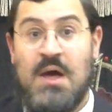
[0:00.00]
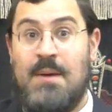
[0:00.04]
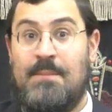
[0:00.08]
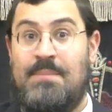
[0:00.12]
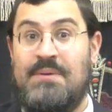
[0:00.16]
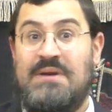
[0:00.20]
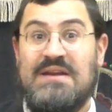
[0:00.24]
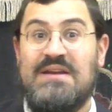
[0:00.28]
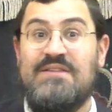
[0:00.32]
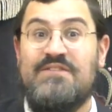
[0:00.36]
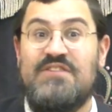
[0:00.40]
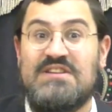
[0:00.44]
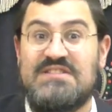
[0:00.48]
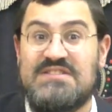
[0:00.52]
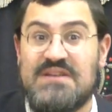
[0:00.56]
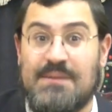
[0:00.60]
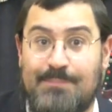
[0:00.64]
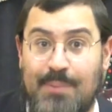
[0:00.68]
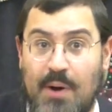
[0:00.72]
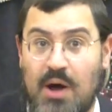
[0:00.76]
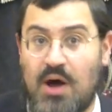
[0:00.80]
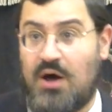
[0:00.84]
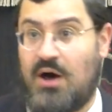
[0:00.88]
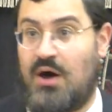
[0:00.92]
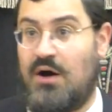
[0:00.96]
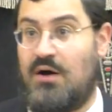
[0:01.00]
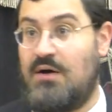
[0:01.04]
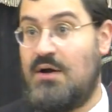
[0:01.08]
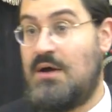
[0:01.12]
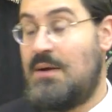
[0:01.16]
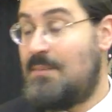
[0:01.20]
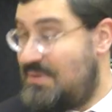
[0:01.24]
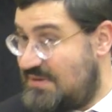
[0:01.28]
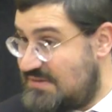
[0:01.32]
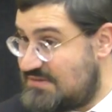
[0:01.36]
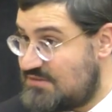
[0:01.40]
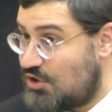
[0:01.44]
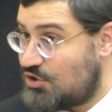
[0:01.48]
But even as a bacha,
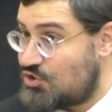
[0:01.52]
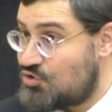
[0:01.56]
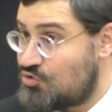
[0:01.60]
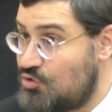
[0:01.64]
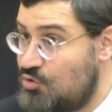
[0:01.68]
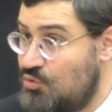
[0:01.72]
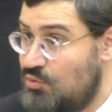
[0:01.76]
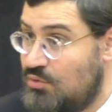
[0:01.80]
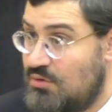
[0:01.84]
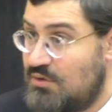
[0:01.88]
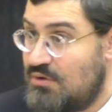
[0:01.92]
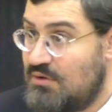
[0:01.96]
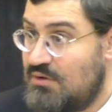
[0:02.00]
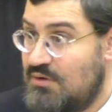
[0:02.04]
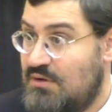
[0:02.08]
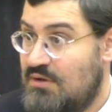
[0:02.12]
but it's not true.